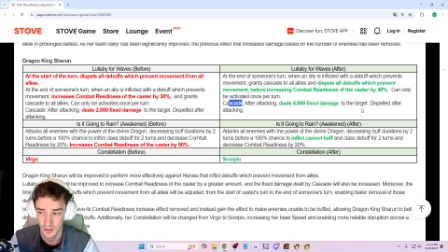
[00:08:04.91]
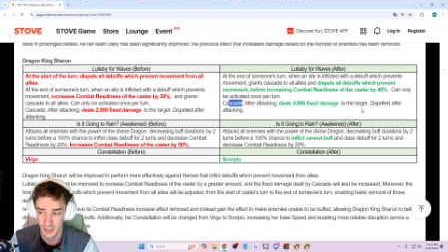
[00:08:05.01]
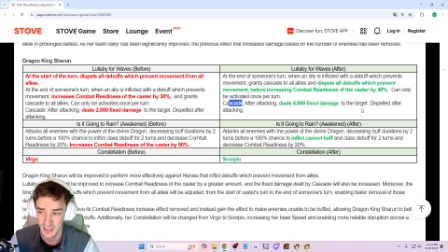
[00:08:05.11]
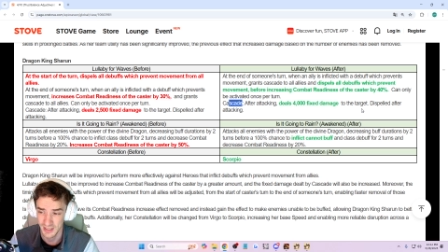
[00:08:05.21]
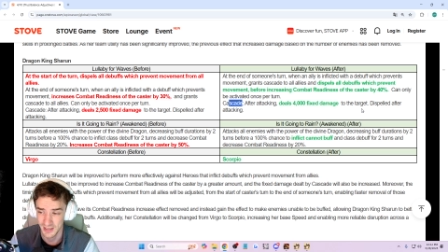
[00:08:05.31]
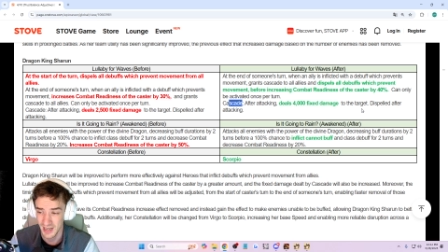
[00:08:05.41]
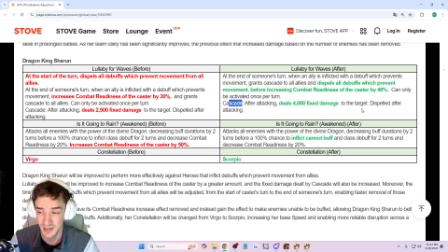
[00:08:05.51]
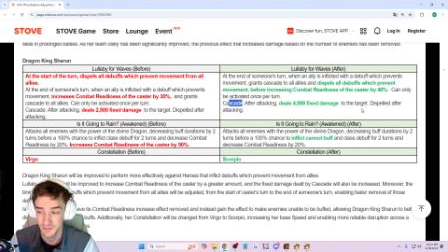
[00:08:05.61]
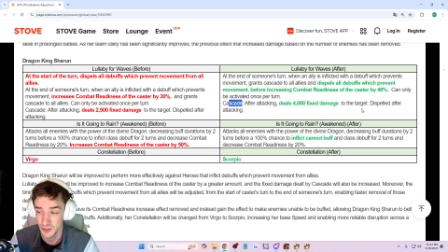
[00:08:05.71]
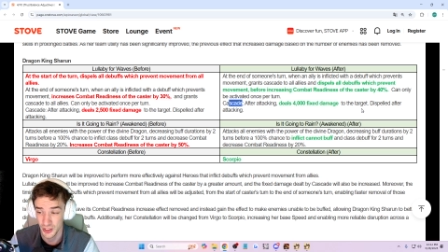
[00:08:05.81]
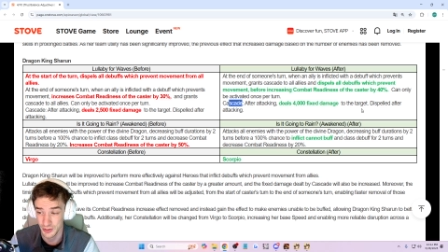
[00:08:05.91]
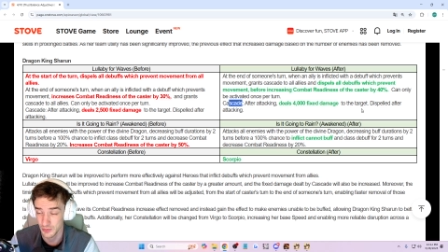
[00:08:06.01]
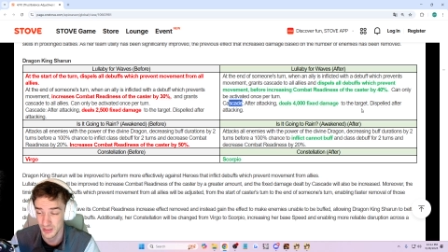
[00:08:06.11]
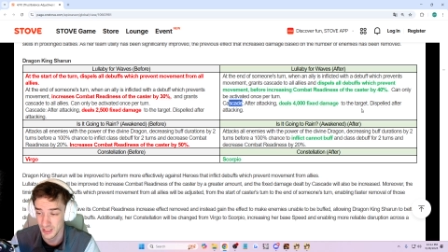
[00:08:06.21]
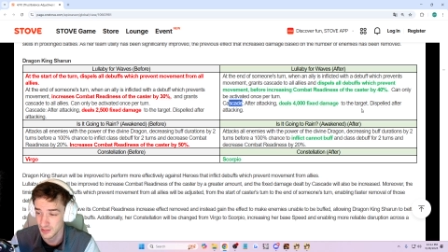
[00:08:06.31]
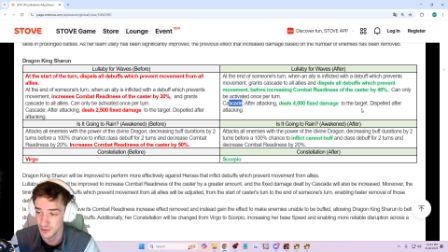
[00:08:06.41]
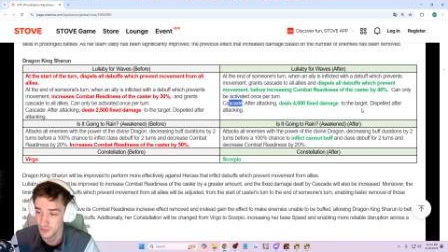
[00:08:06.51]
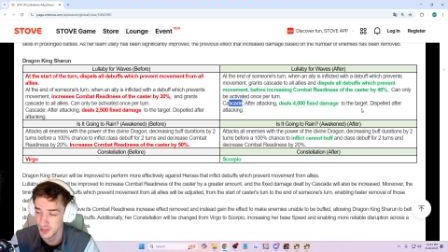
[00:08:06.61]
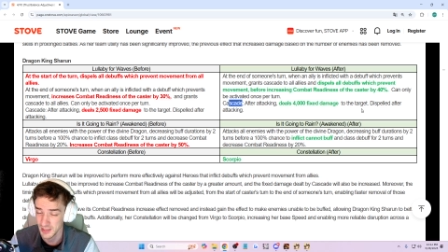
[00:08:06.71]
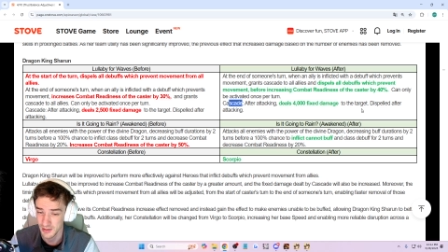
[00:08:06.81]
Not even just with Deity the
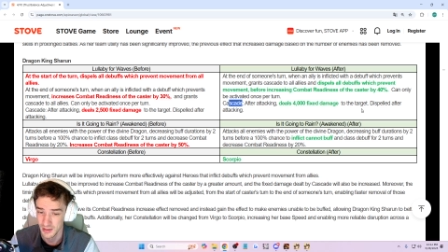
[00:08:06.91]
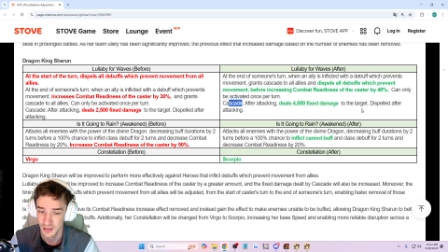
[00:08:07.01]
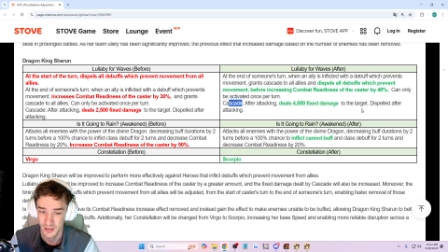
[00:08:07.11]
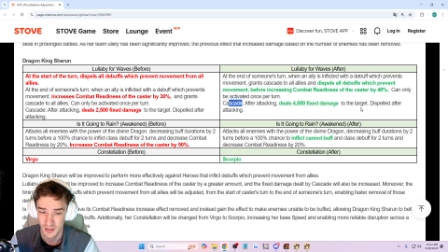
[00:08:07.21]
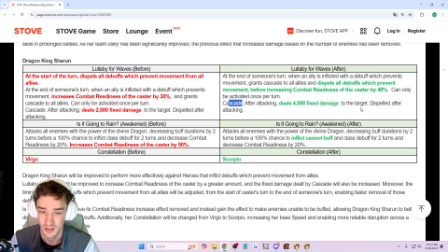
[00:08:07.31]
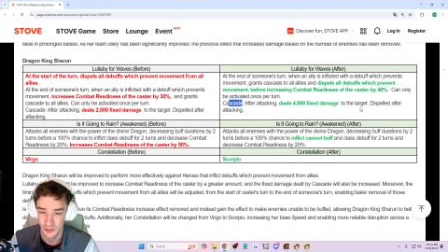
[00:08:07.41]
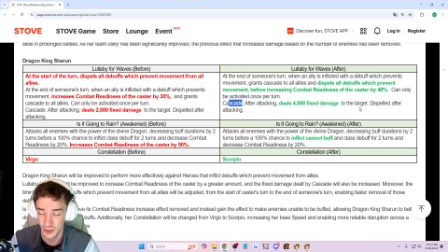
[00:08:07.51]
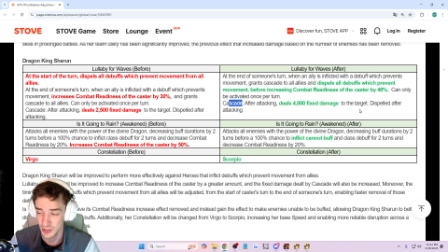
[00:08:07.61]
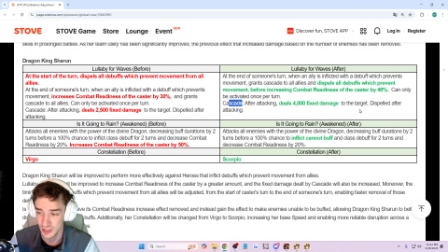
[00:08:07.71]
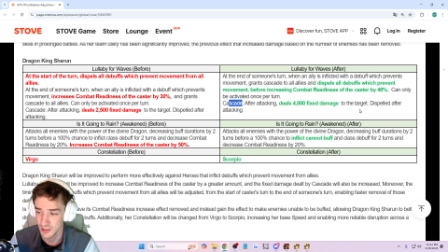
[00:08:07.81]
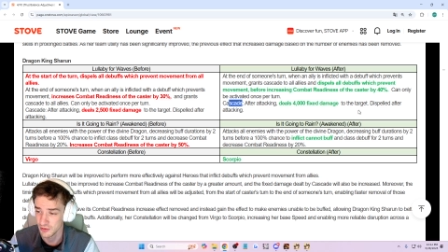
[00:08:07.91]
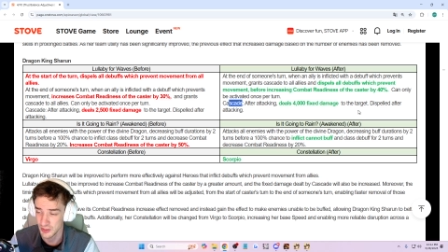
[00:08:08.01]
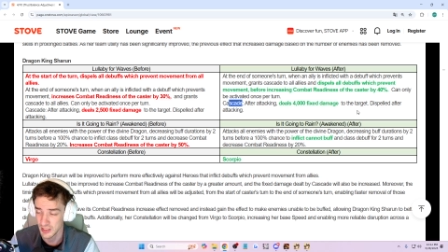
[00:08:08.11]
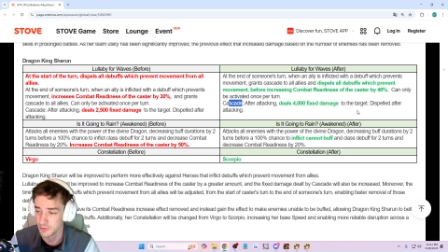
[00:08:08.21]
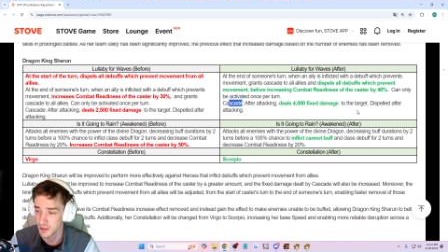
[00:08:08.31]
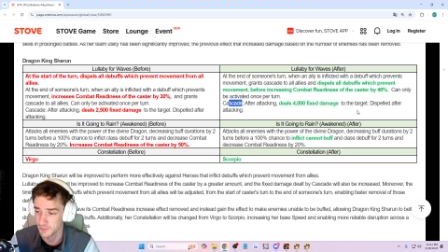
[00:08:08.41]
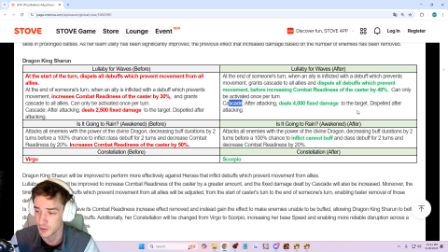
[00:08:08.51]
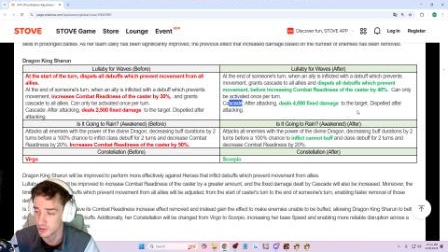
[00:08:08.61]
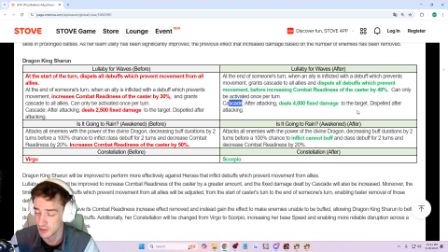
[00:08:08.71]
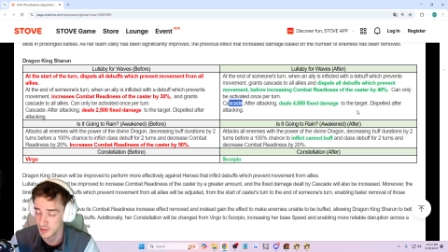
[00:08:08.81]
Ray. She can set you up for a
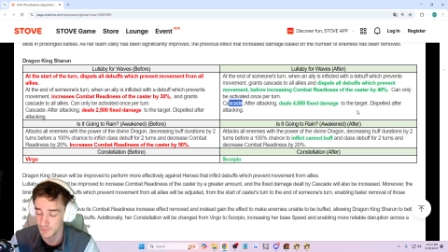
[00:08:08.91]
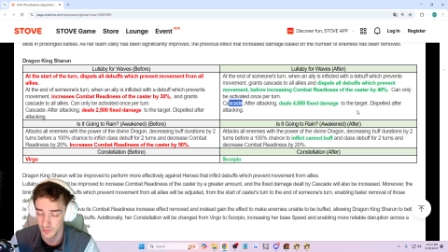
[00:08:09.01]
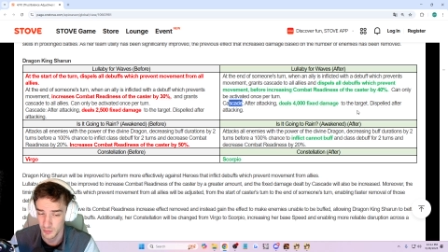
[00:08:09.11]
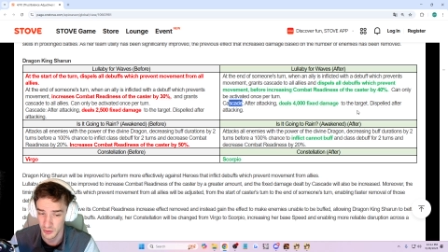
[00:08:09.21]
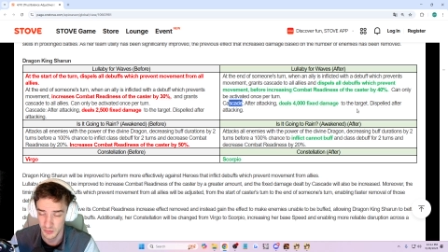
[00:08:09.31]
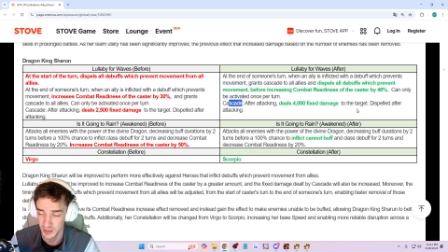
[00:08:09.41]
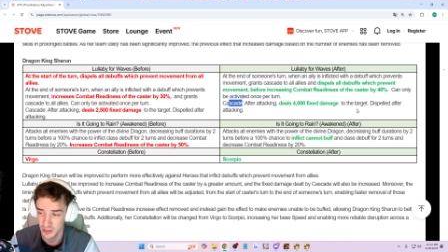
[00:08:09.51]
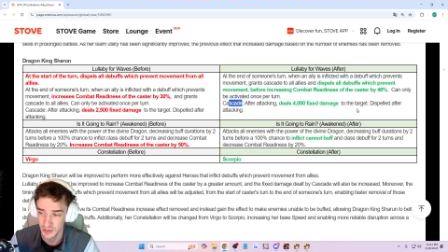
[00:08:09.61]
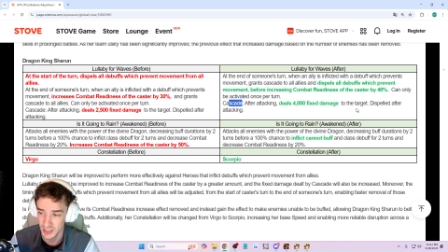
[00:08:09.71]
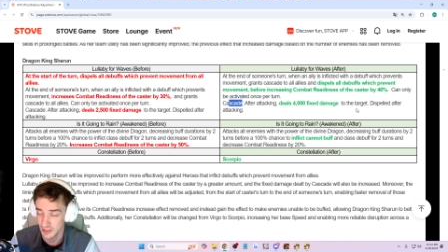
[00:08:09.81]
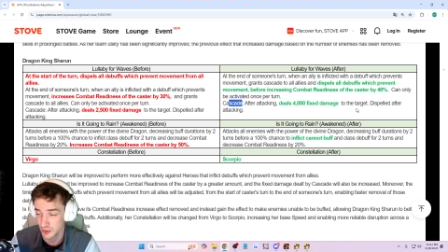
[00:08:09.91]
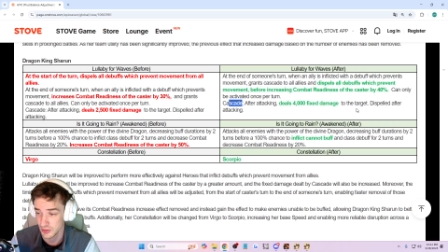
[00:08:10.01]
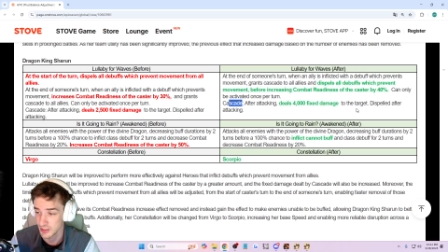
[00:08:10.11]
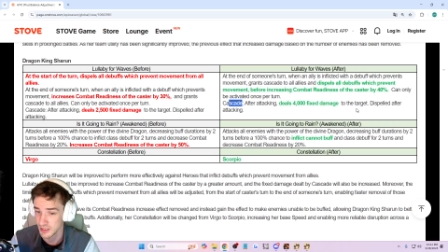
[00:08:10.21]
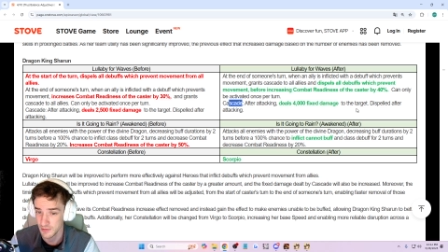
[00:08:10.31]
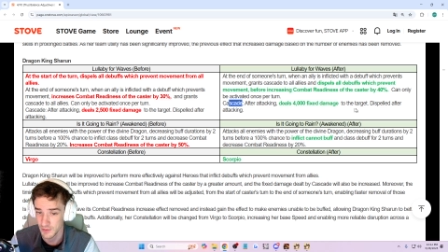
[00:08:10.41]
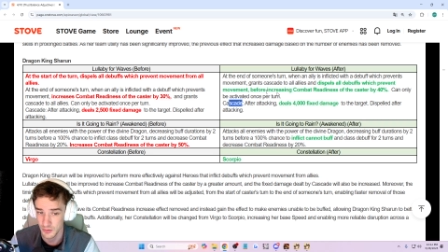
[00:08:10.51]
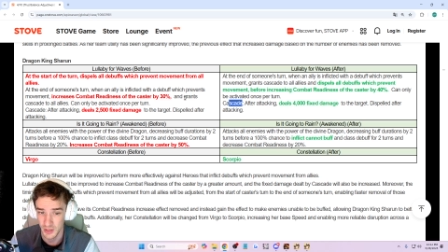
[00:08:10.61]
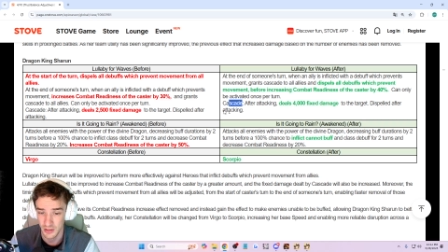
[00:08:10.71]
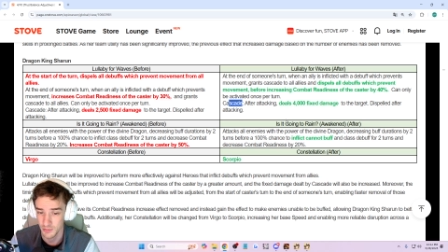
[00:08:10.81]
cleave if your opponent's picking out tanks. She's going to defense
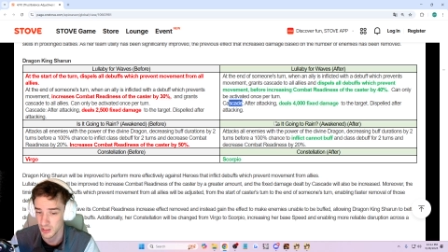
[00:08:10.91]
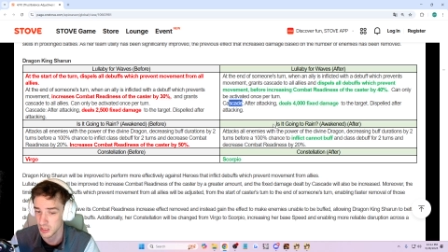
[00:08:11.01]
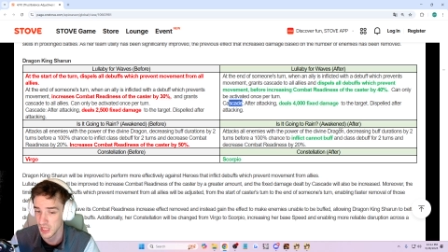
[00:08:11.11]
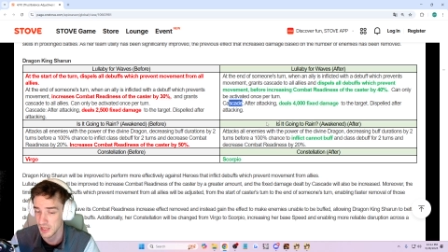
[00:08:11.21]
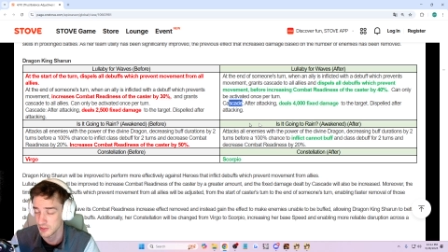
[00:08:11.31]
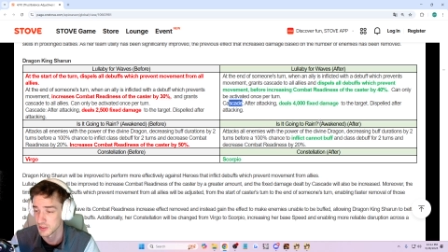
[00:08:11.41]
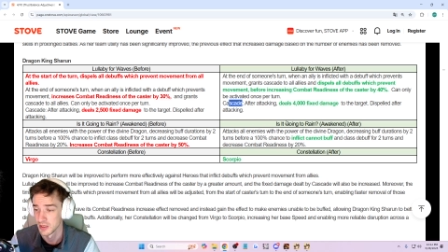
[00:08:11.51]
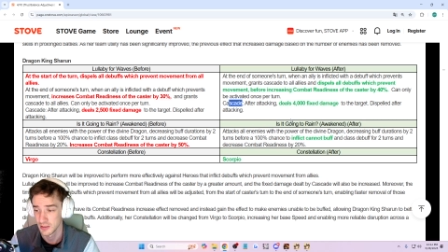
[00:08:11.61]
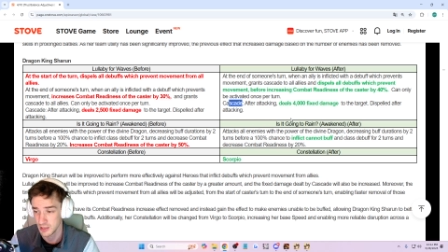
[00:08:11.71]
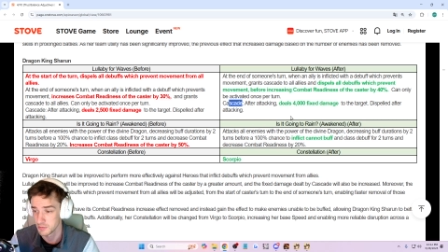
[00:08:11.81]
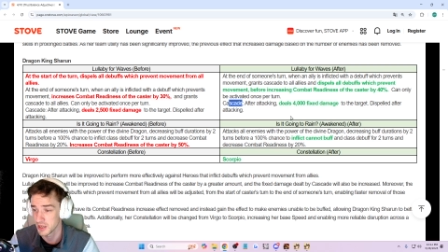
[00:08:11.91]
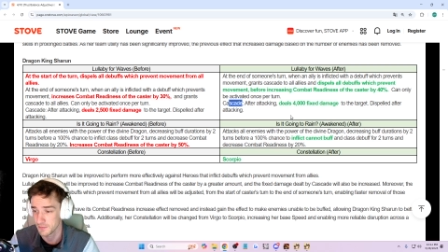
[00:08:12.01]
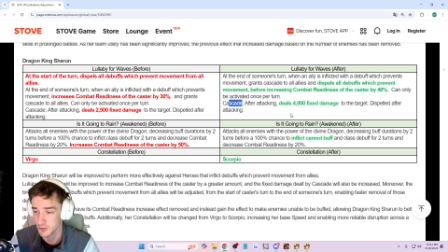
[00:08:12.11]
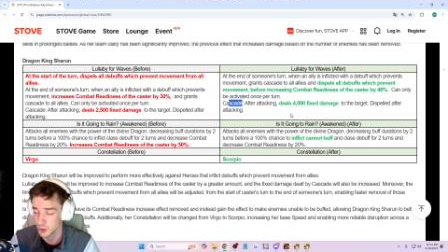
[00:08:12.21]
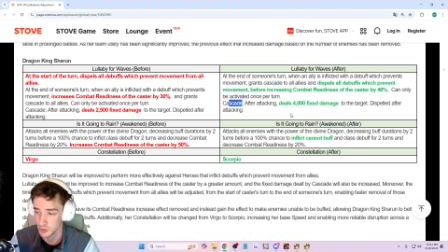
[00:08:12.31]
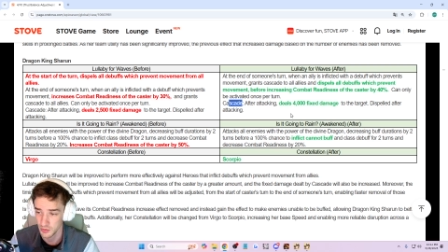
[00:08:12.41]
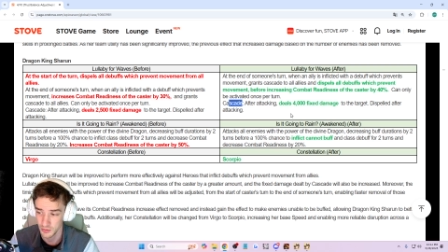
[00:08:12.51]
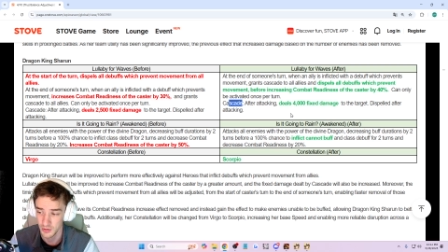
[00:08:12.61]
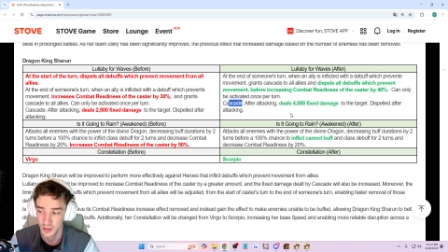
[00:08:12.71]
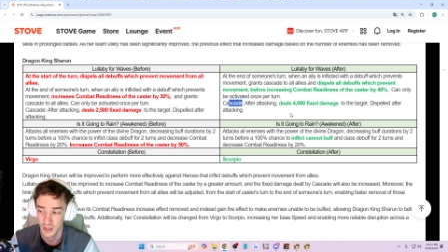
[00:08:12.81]
break them. The class debuff on
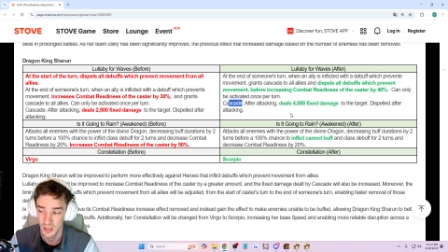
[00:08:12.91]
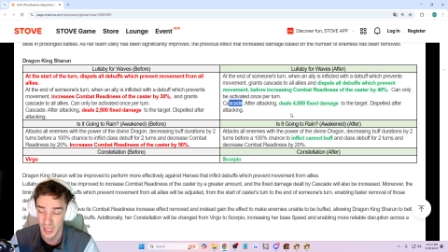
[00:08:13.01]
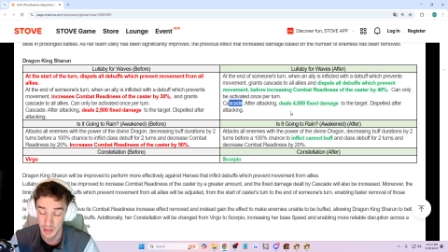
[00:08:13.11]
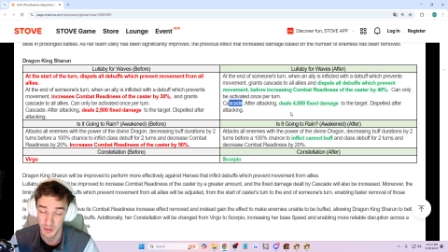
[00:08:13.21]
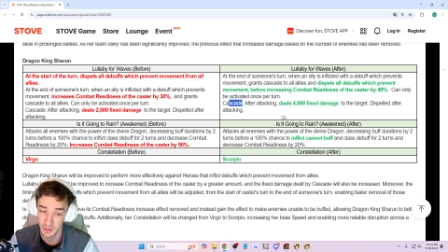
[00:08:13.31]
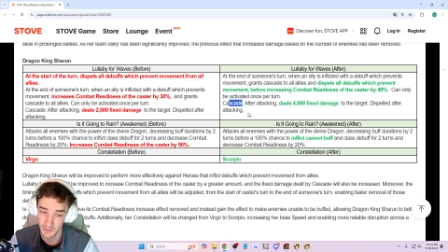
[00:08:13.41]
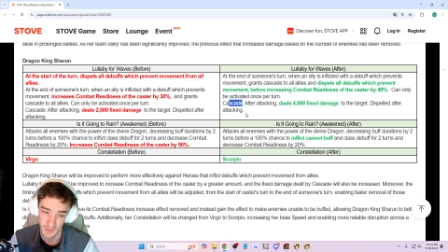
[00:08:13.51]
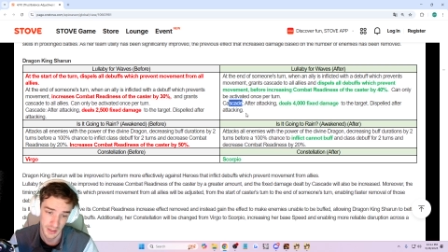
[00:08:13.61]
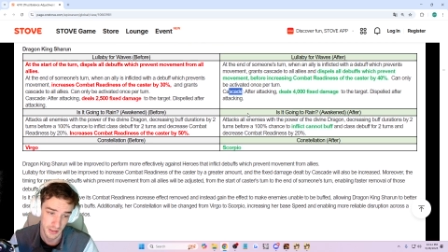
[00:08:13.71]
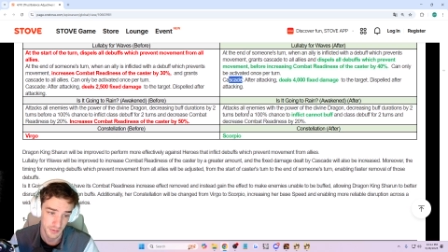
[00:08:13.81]
Shrewn, I'm a big fan of.